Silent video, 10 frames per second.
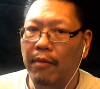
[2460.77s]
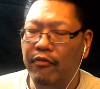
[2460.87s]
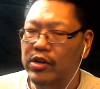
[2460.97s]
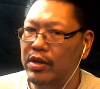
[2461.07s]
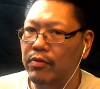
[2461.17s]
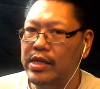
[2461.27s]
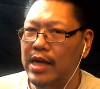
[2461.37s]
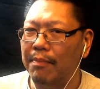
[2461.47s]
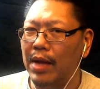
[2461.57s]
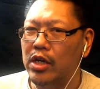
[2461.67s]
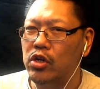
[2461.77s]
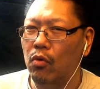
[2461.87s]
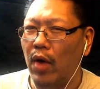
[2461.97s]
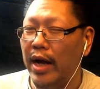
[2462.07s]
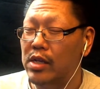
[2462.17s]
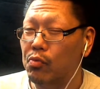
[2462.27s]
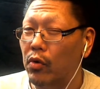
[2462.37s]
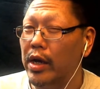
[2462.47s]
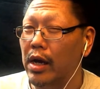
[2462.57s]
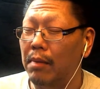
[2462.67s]
For some reason, I'm not sure why it's
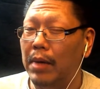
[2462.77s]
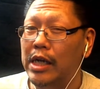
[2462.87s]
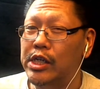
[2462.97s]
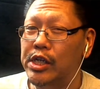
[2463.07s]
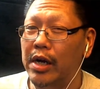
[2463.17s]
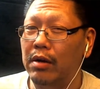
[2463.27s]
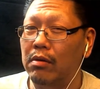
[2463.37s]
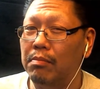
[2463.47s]
working on my channel,